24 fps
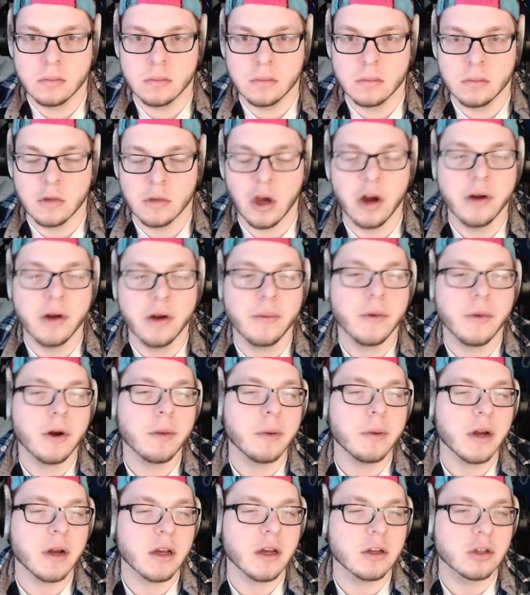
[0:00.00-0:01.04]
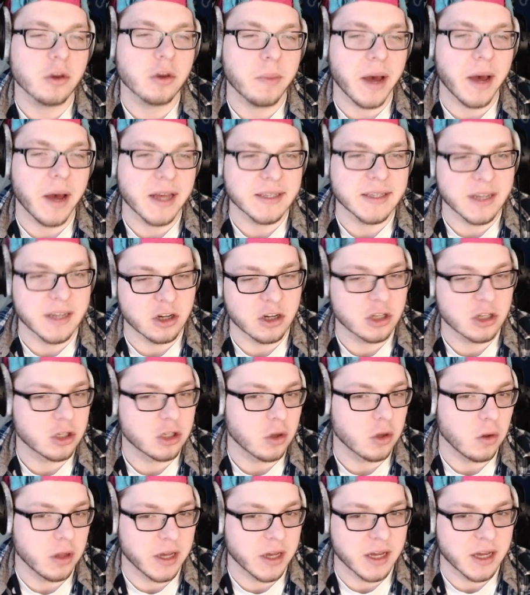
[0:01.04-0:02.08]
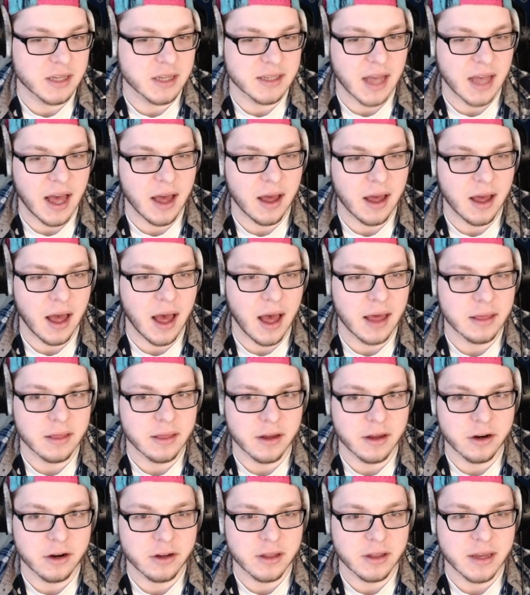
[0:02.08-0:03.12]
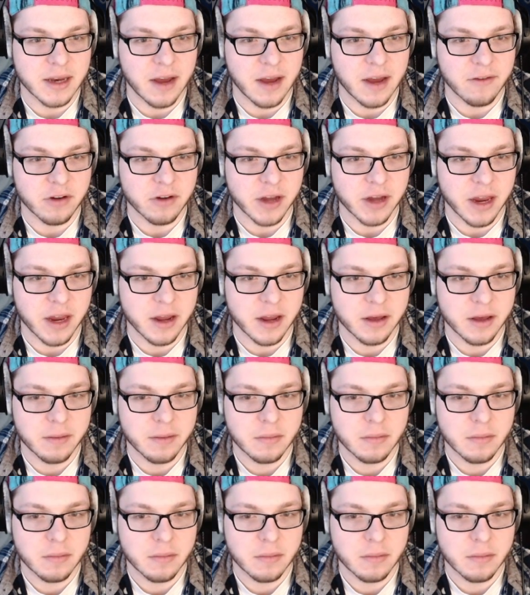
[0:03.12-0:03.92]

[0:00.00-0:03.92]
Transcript: All right, we're going to bring in Tobias Harris solely because I literally never get him.